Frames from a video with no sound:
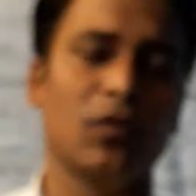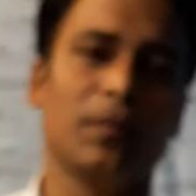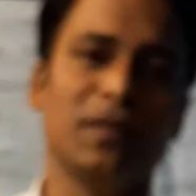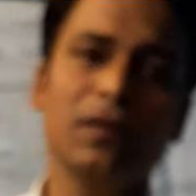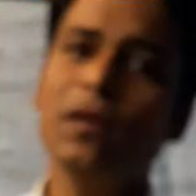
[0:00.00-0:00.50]

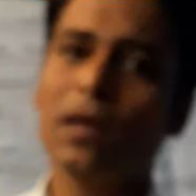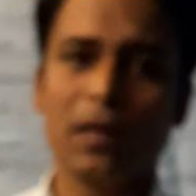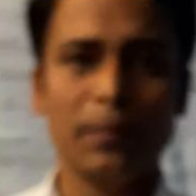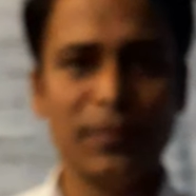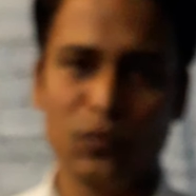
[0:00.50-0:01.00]
of the
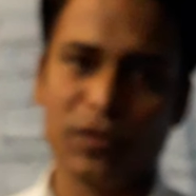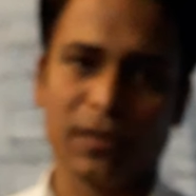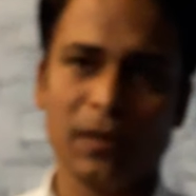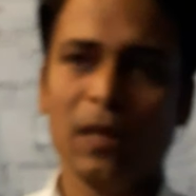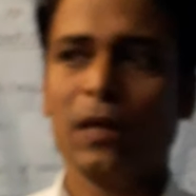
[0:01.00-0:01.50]
computer.
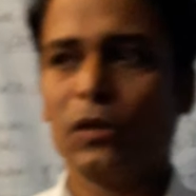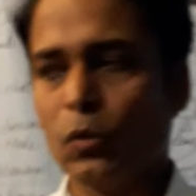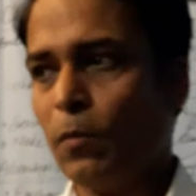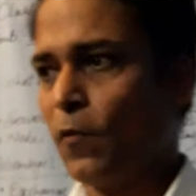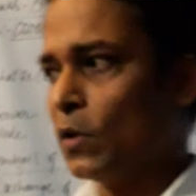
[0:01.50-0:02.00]

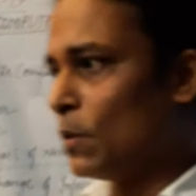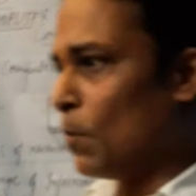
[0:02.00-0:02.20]
So for the